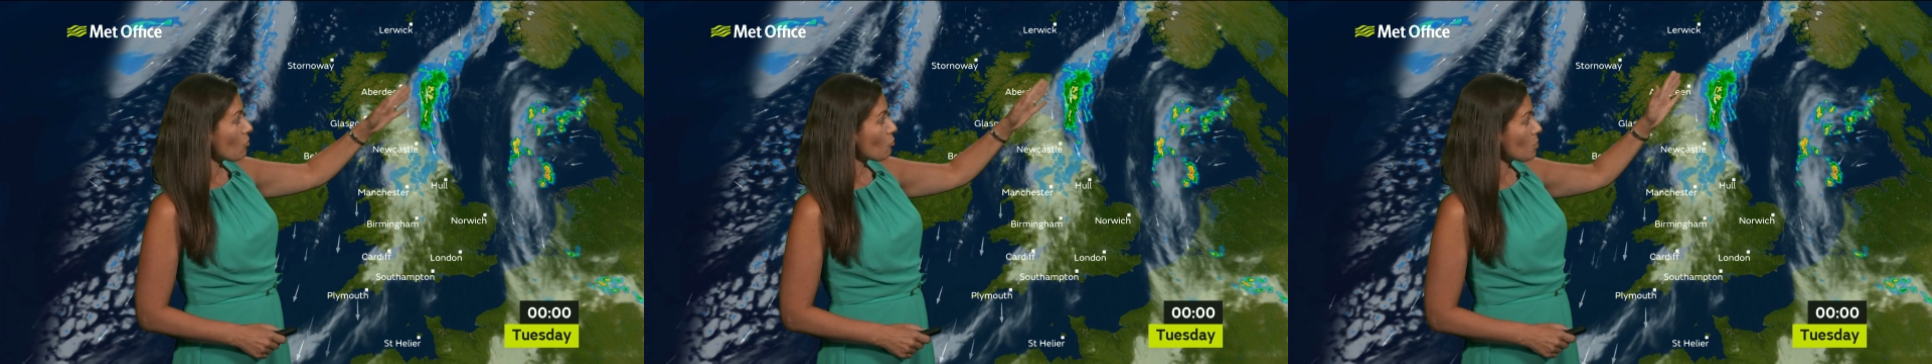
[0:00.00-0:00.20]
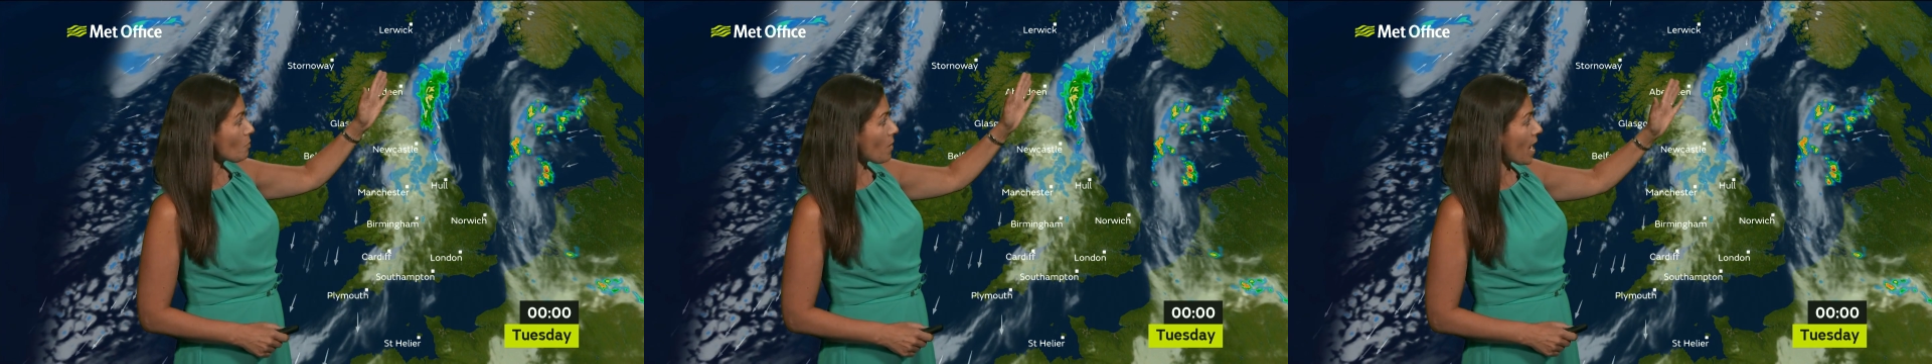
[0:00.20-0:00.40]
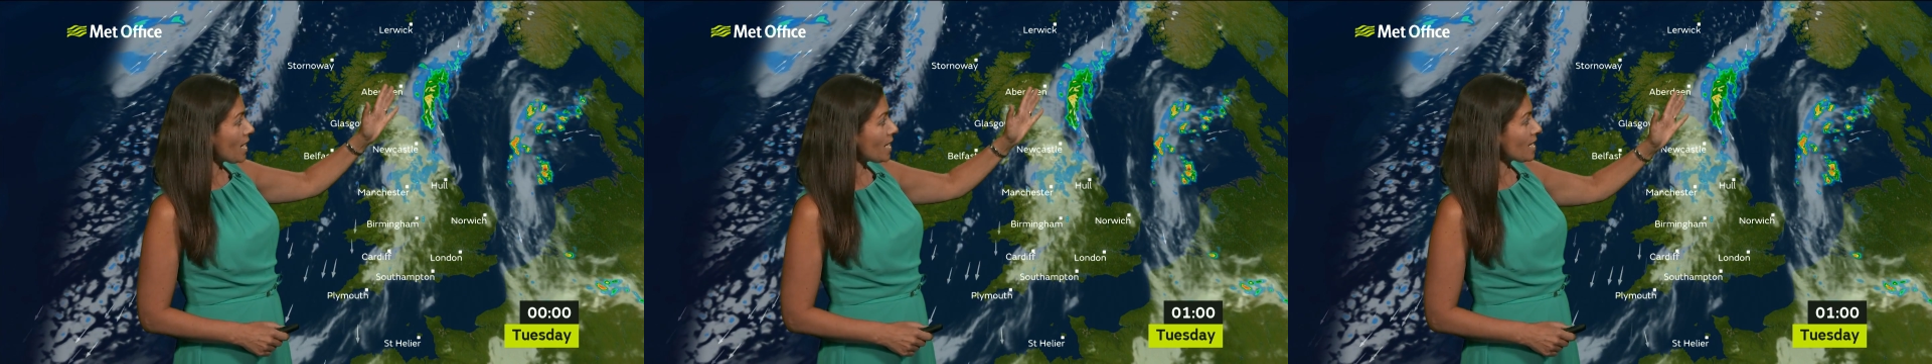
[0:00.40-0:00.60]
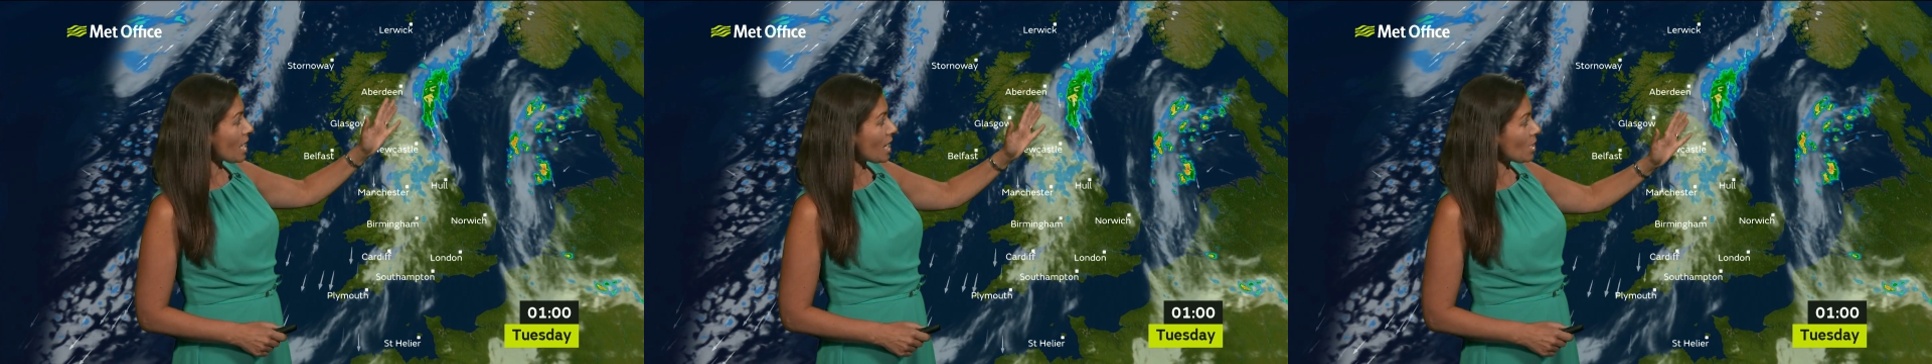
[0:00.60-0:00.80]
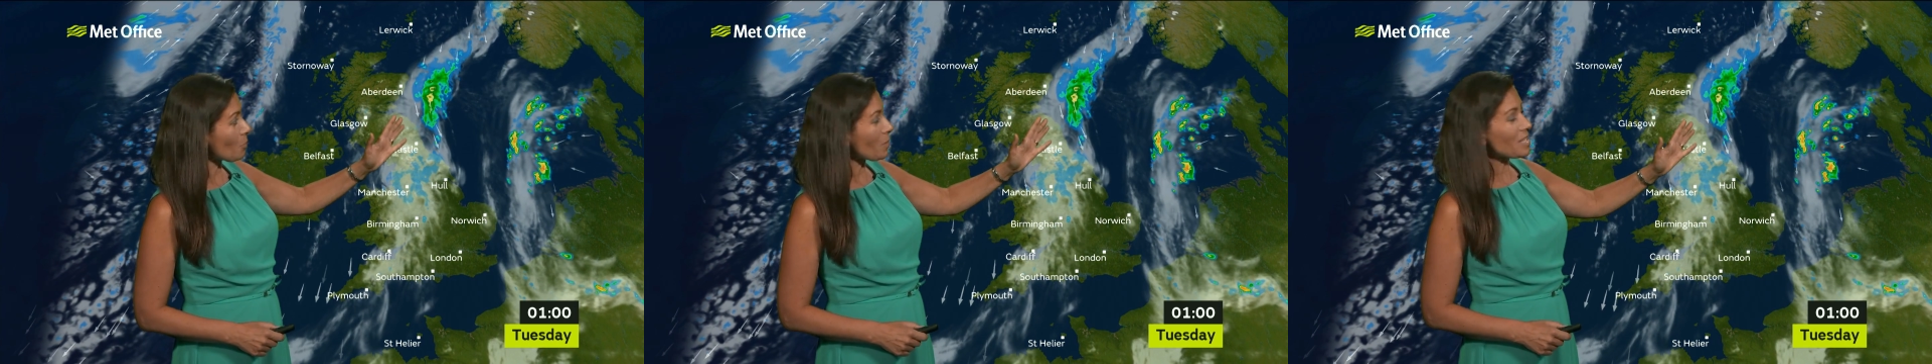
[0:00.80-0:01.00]
remaining
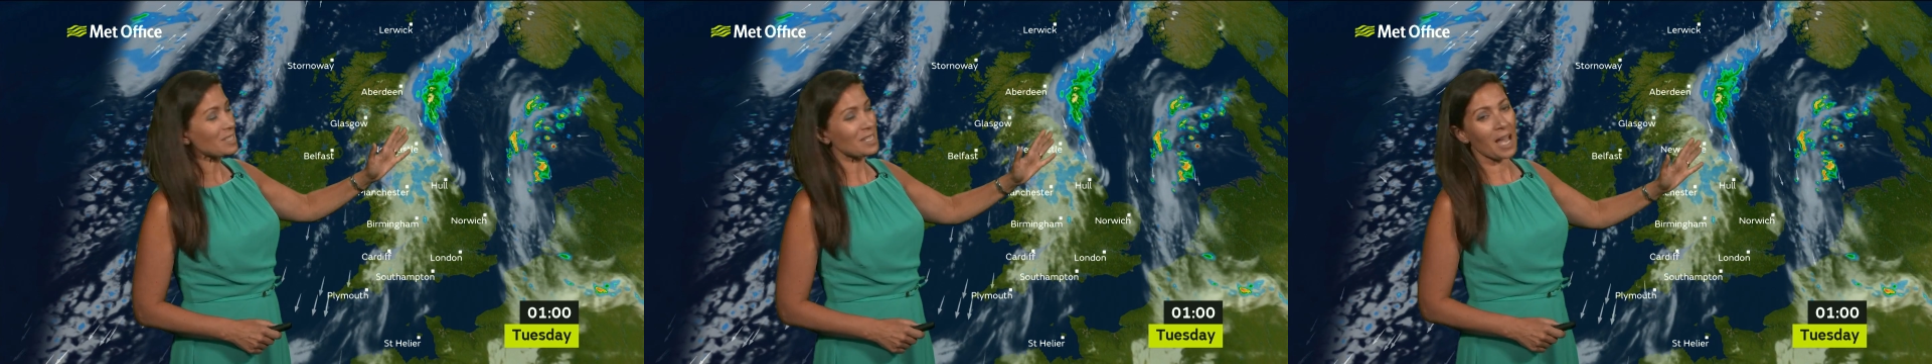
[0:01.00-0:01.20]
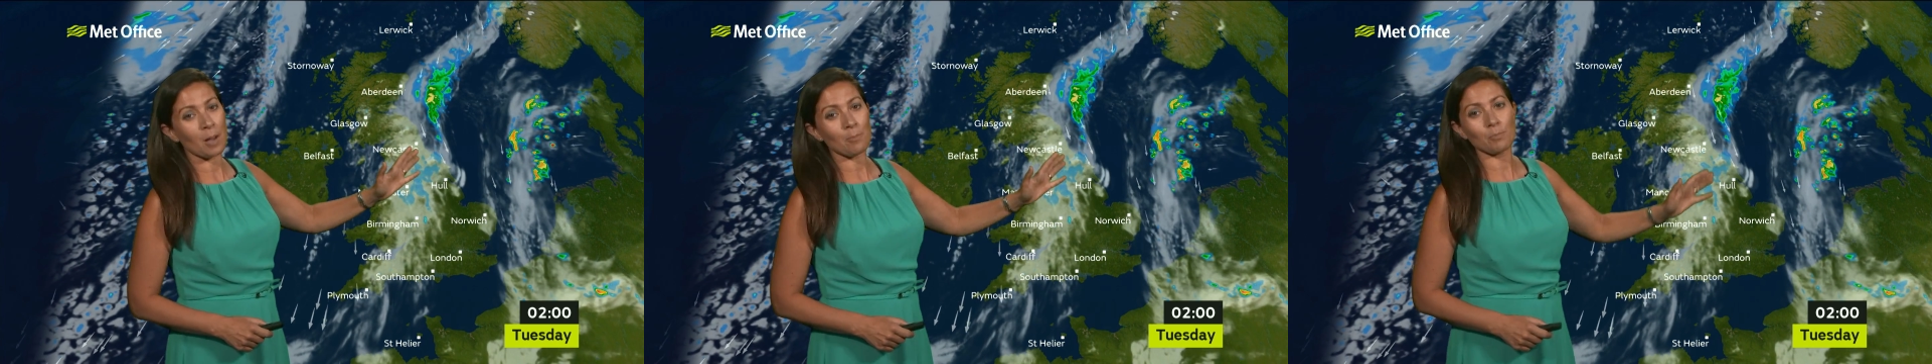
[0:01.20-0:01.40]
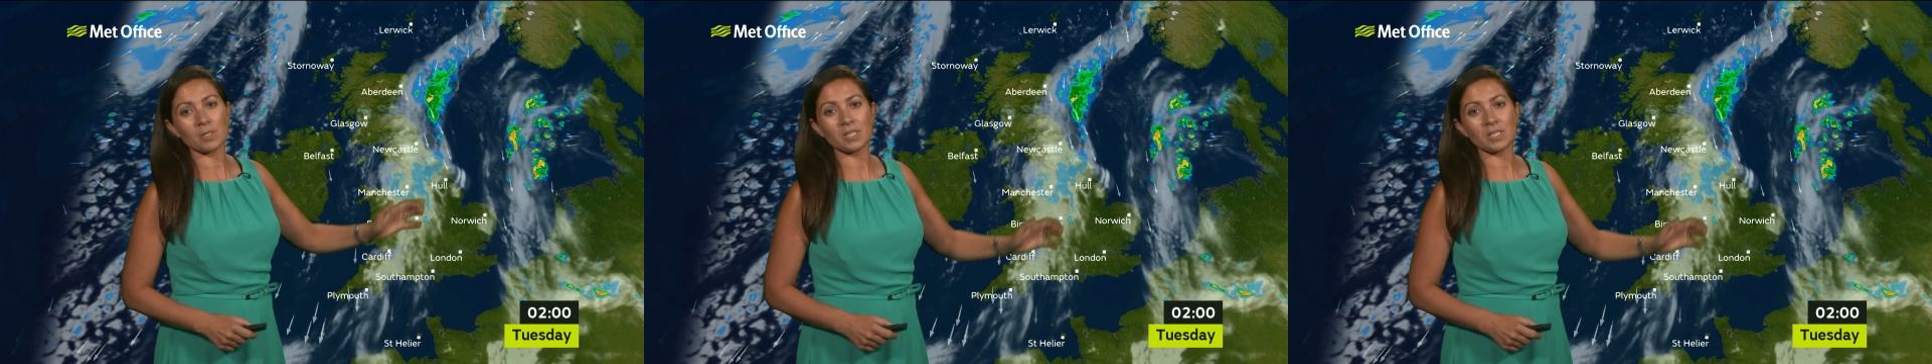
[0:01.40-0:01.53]
a little bit damp,